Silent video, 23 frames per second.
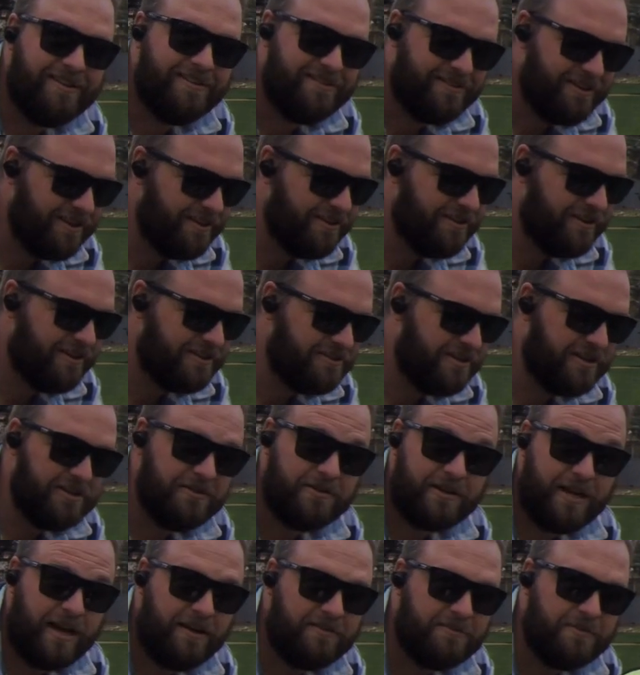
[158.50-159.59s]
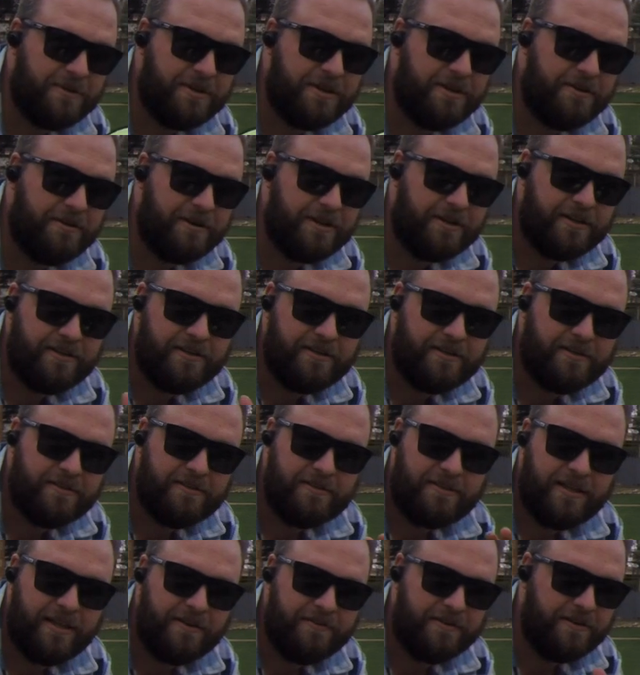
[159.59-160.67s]
So I try and look after my hearing,
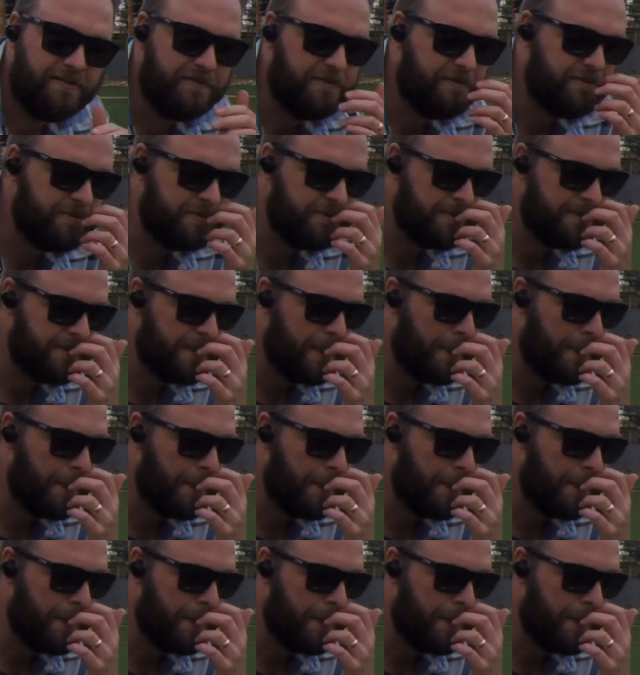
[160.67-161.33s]
even if it's just